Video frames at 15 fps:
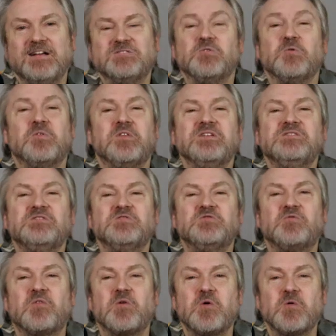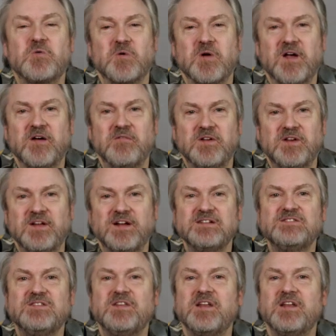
So, this is further evidence